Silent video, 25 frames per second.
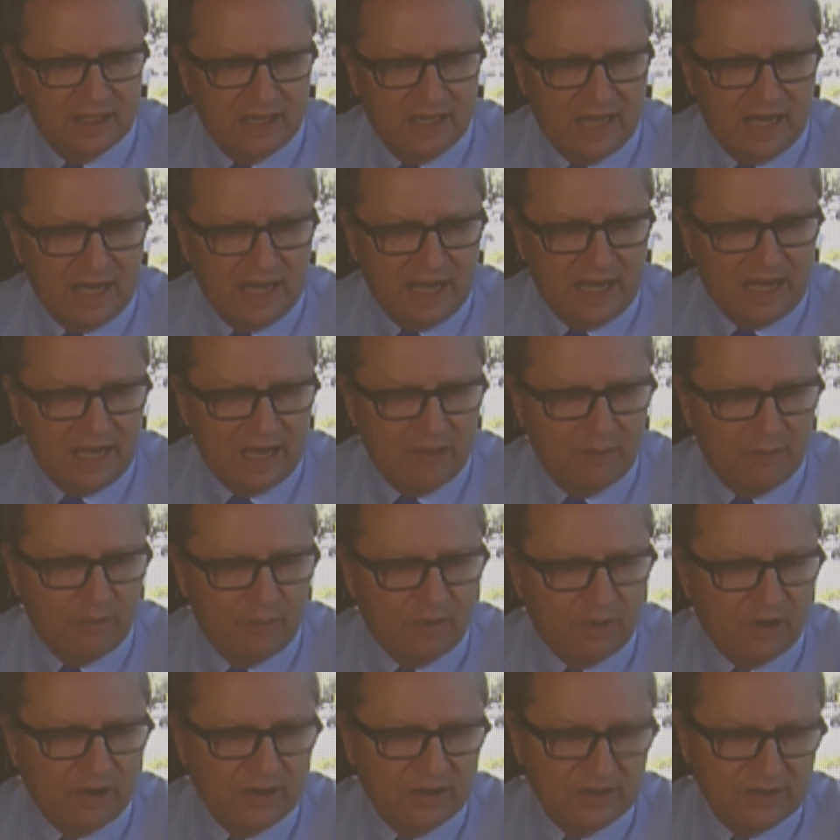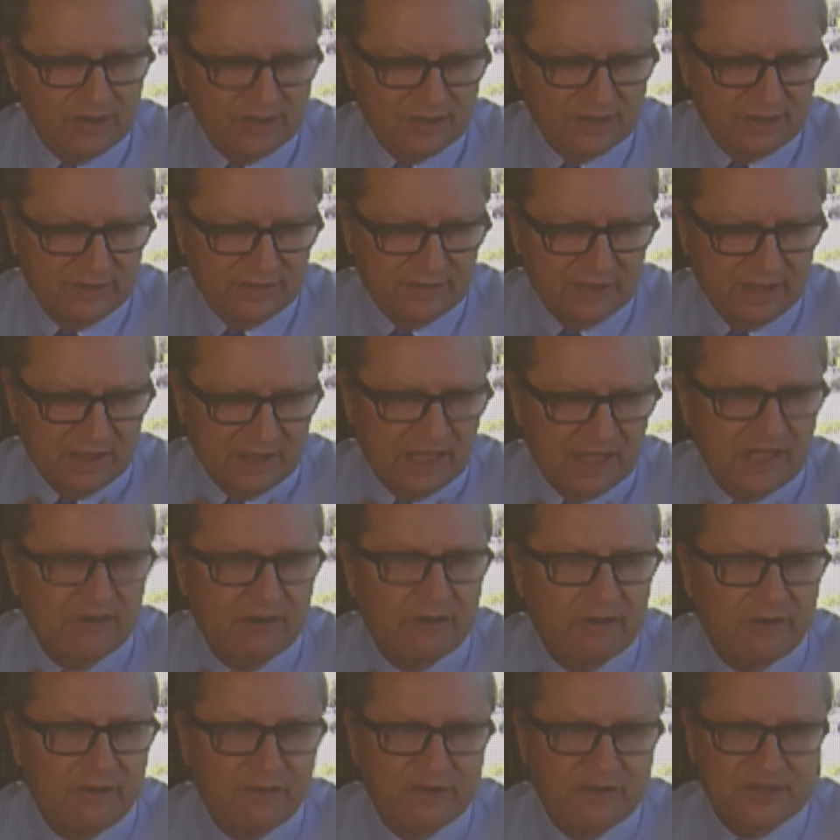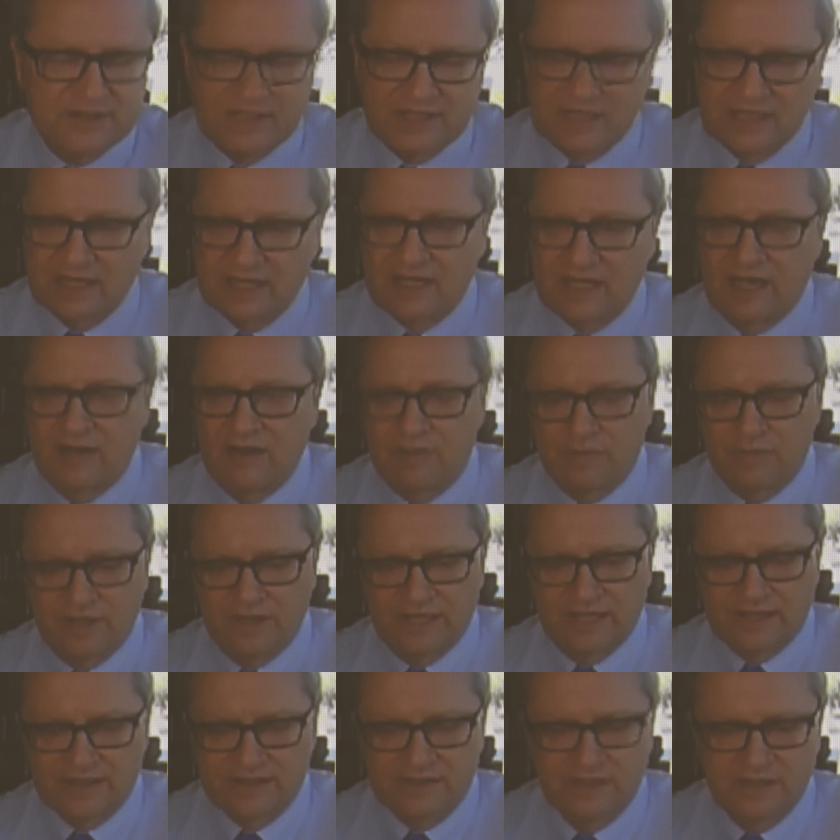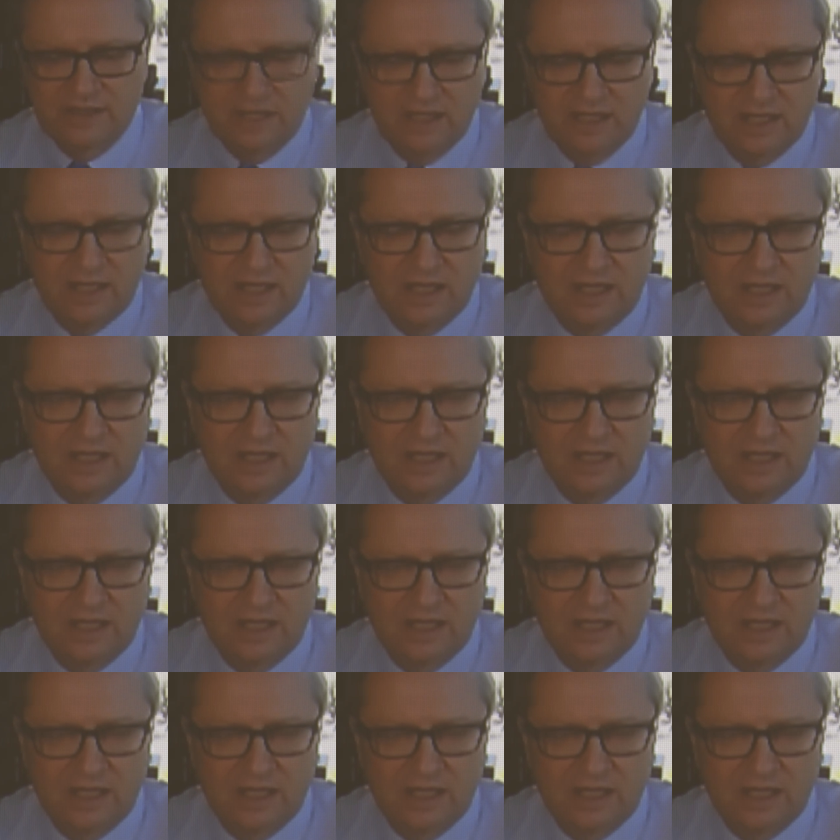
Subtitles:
how parts of the light harvesting complex